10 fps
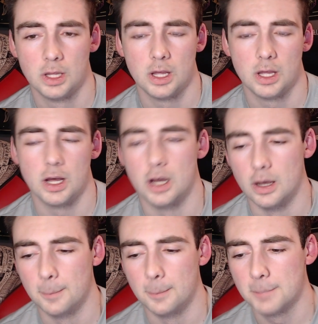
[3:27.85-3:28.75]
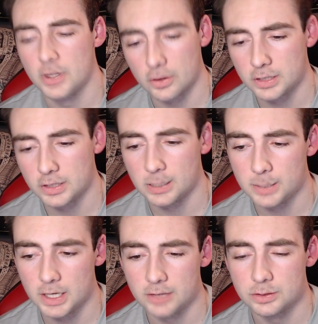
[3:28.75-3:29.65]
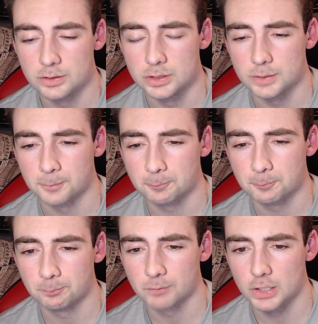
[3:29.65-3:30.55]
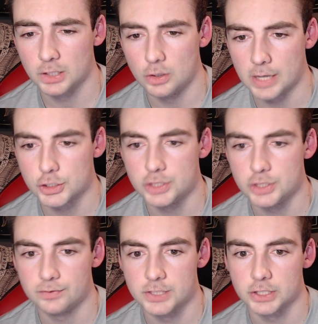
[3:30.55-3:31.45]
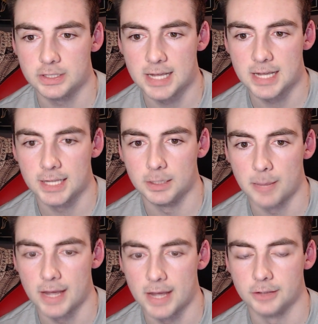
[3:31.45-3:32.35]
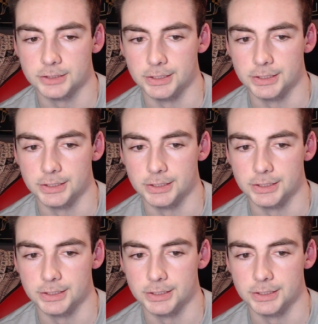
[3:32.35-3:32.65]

Another thing that'd be nice is actually physically taking the pals and